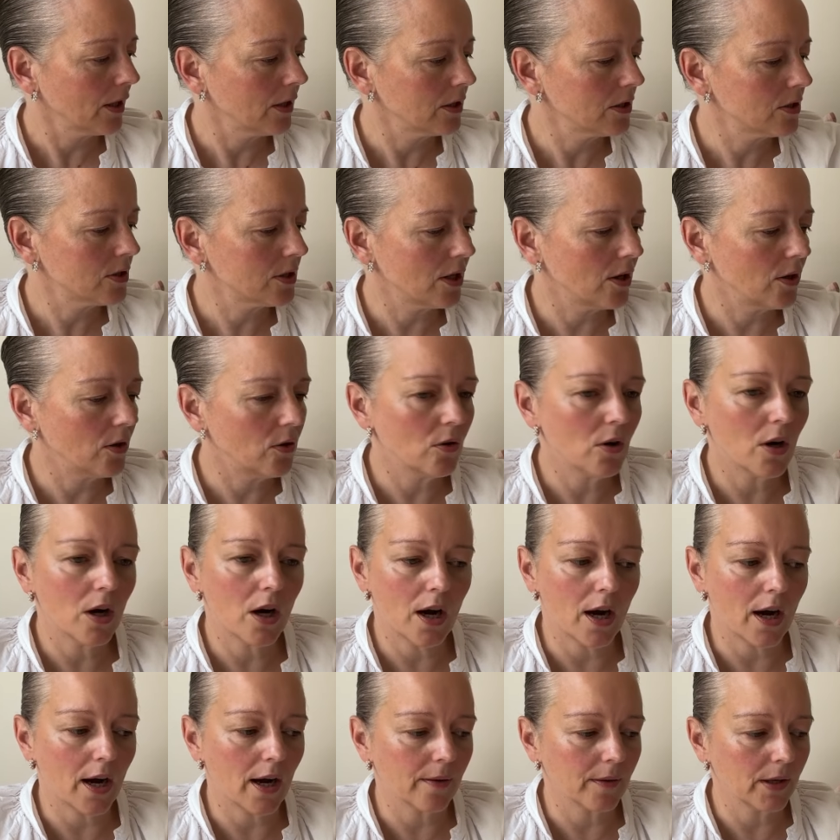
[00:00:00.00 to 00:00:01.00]
so
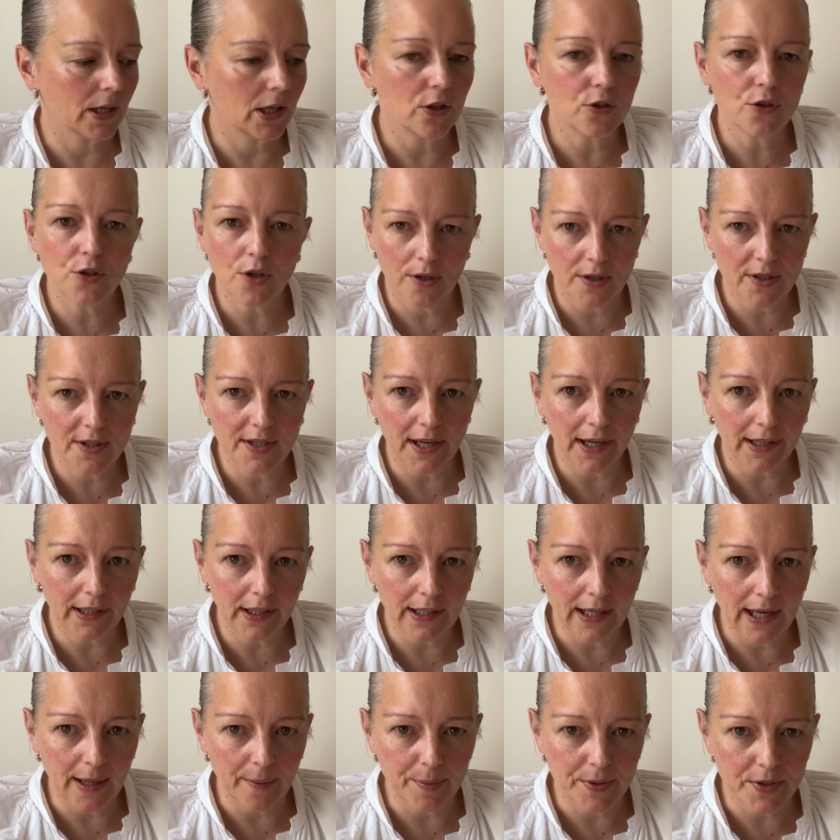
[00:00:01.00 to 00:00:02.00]
I'm going to do a
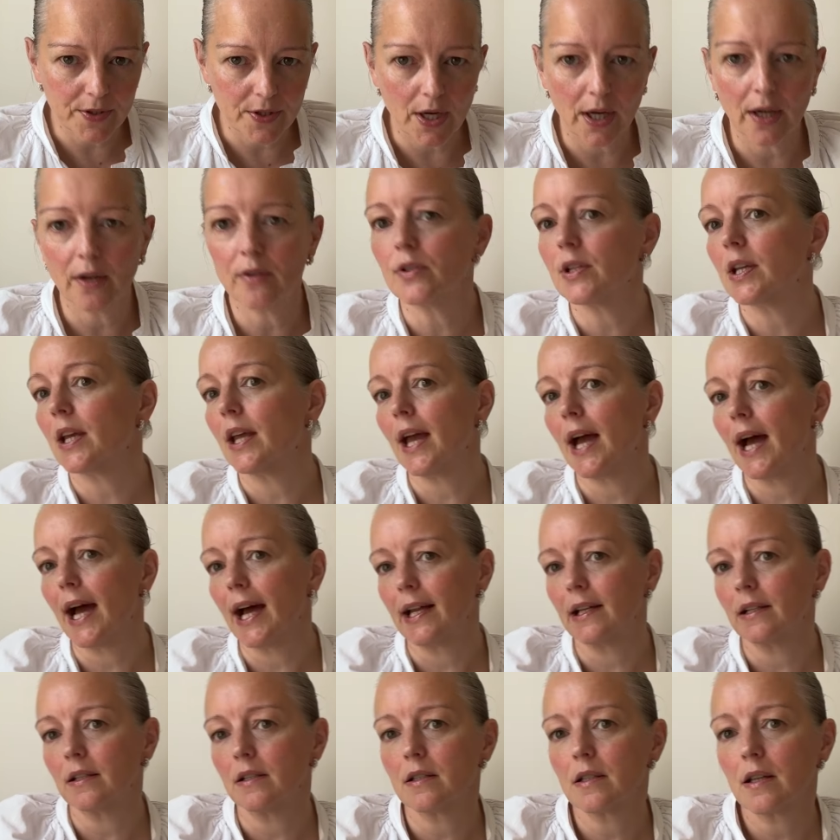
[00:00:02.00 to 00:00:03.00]
second episode,
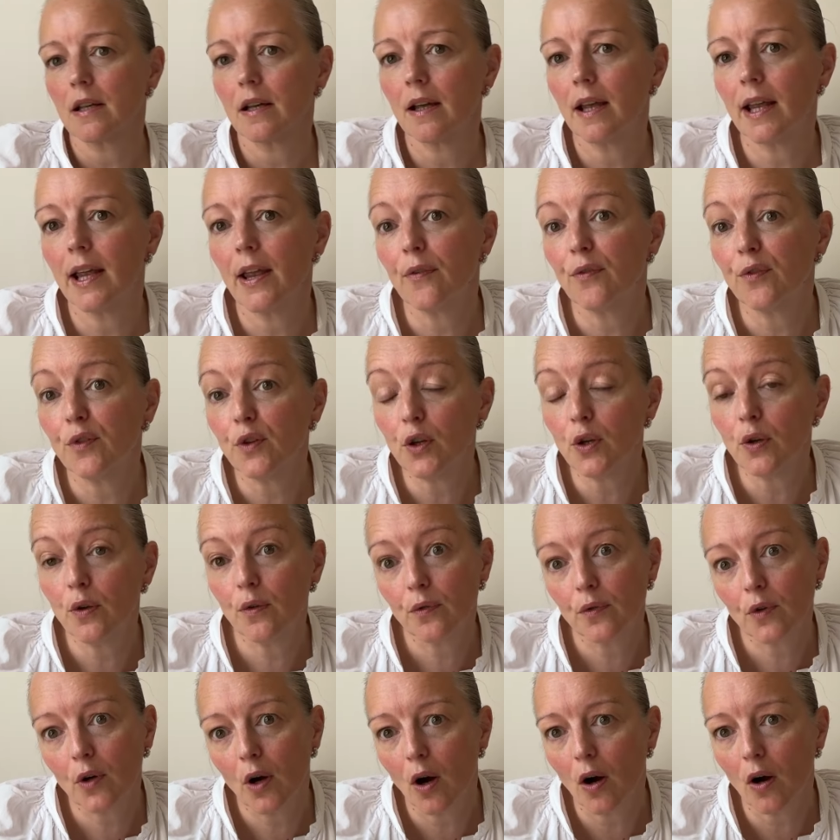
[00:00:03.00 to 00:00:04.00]
and if
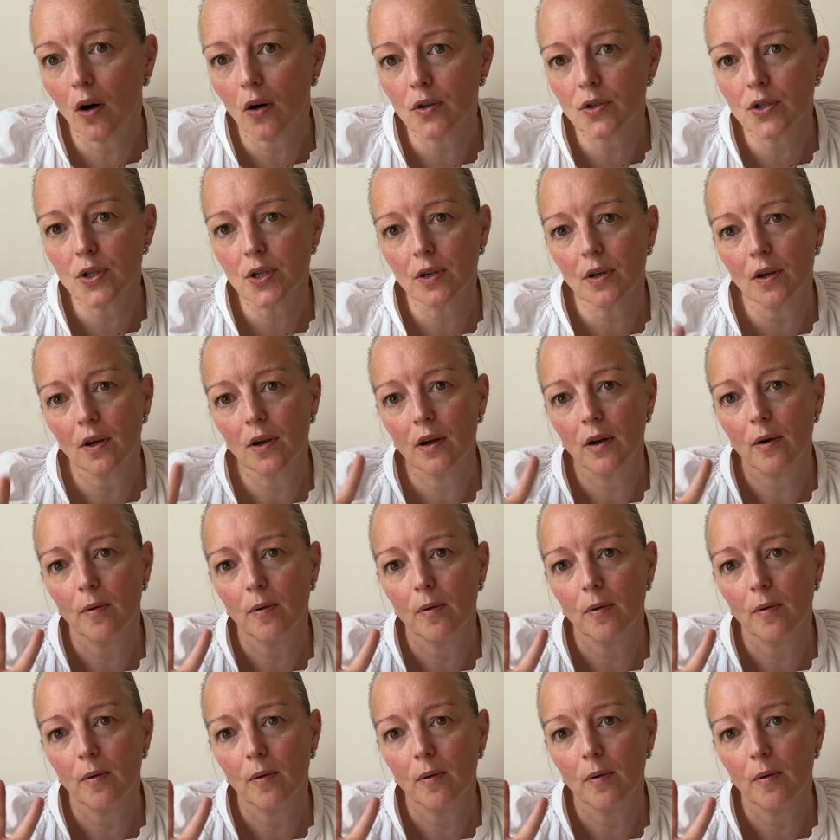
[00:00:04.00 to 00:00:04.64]
you've got